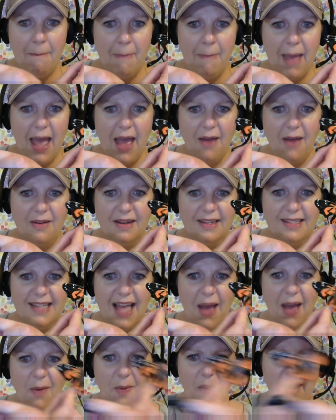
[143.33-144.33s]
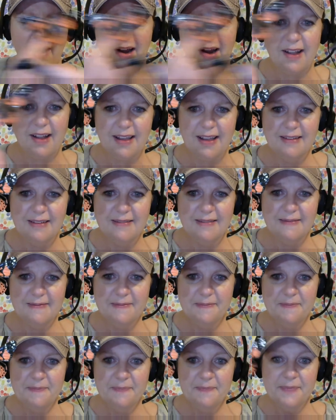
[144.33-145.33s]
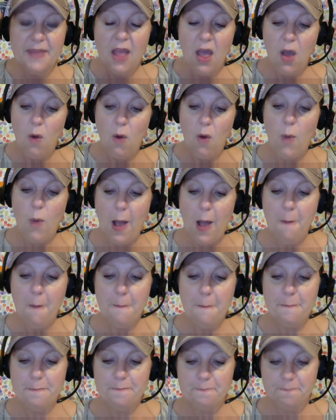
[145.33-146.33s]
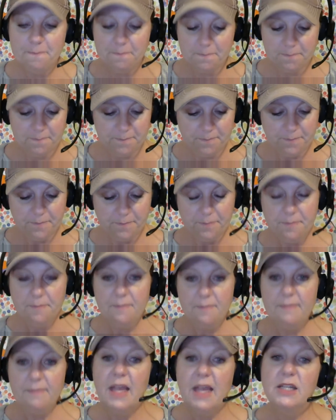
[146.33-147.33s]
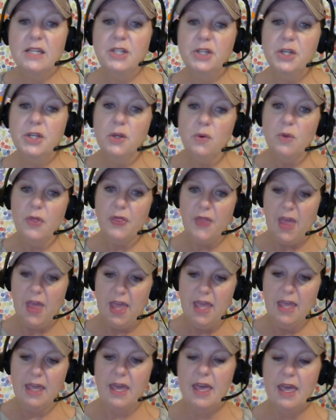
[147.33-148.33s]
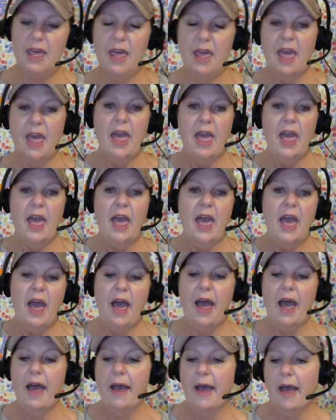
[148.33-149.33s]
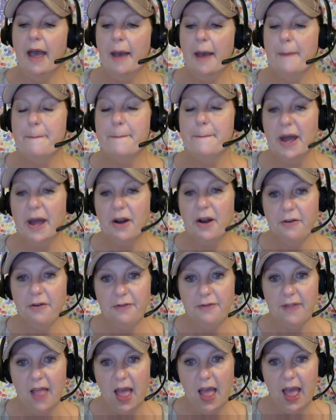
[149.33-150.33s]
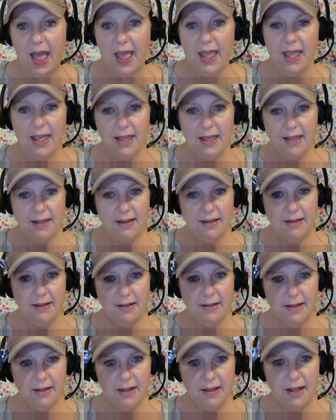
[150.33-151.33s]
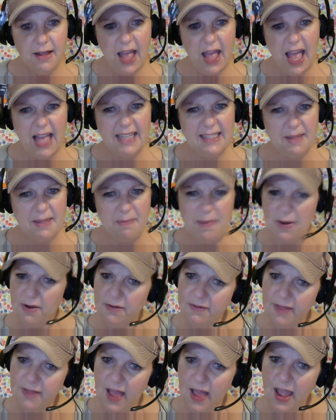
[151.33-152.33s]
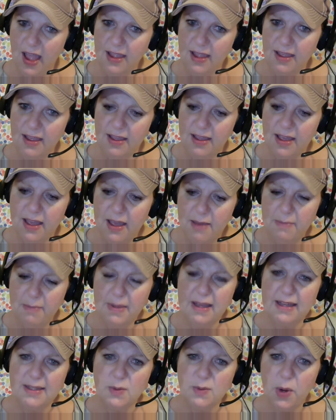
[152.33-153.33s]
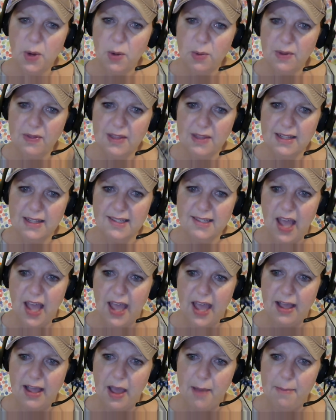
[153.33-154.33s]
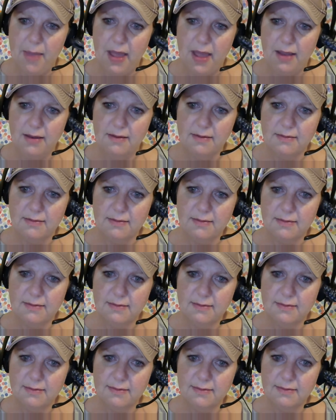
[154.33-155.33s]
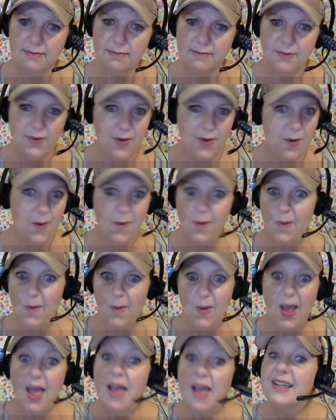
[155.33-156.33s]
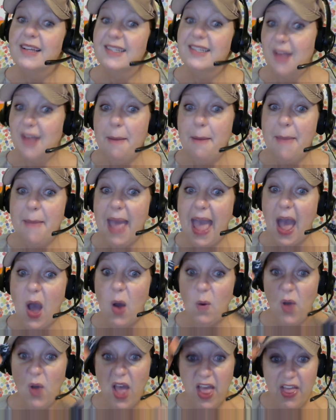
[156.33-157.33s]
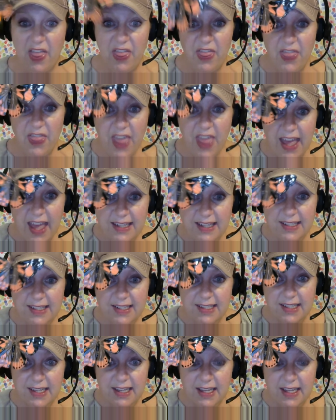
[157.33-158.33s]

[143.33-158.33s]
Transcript: How does that work? Well, do you think a butterfly has a butterfly? Because where would this guy come in? No. Somehow this